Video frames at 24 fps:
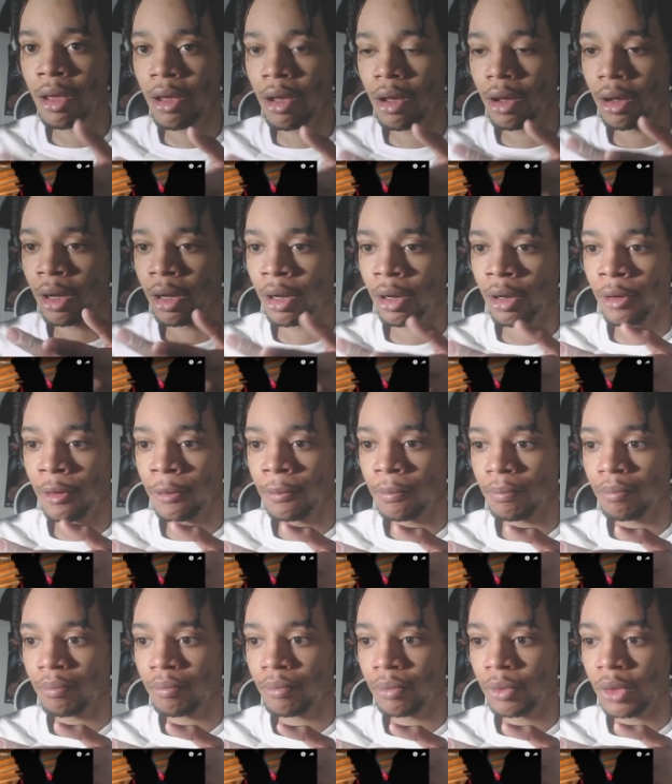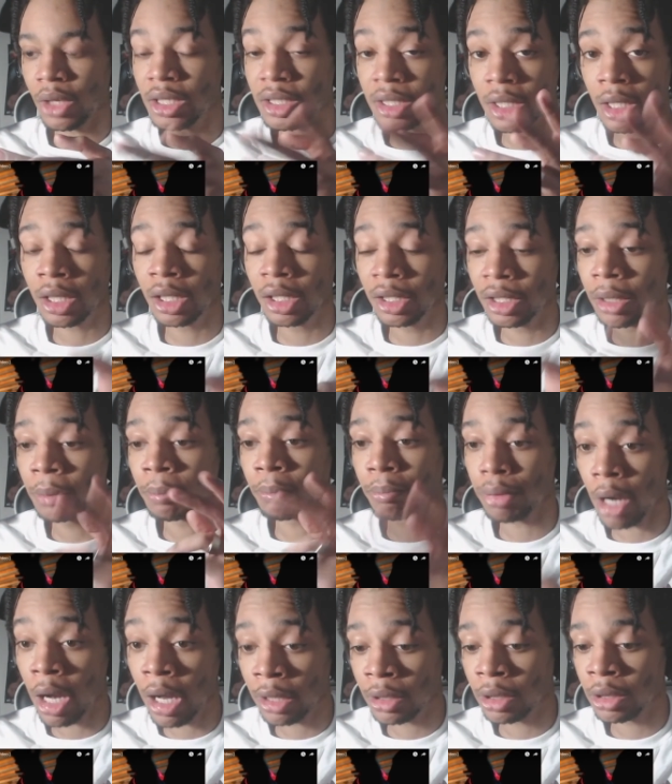Uh, it's a cleaning
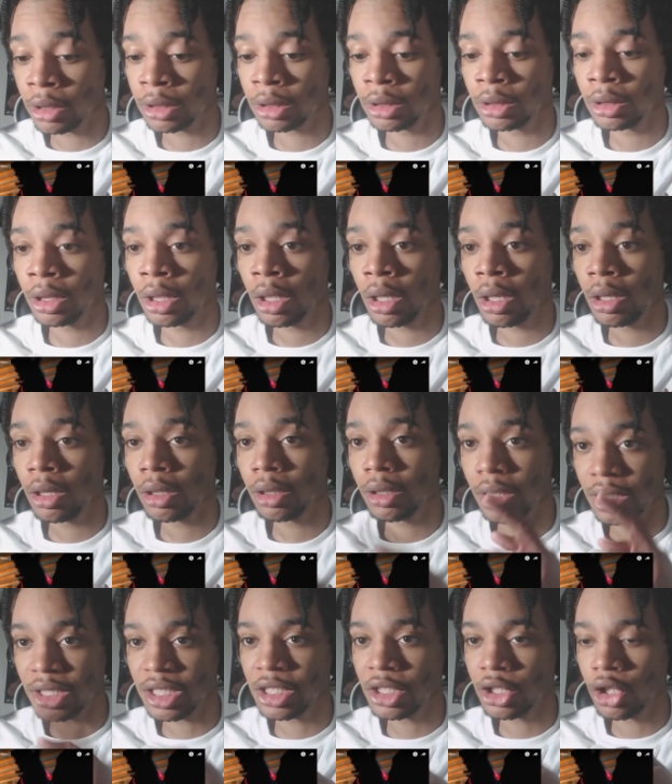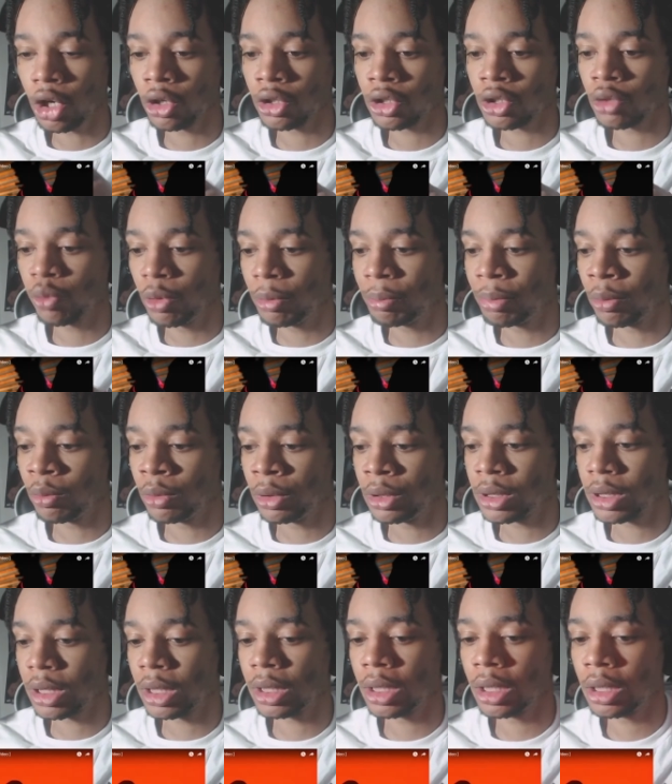product. Cause he started sweeping when he
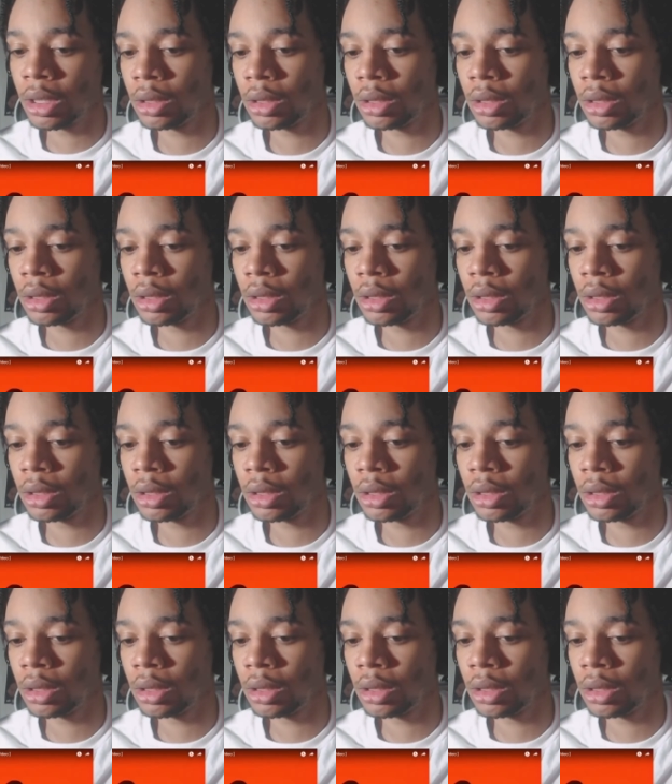said that.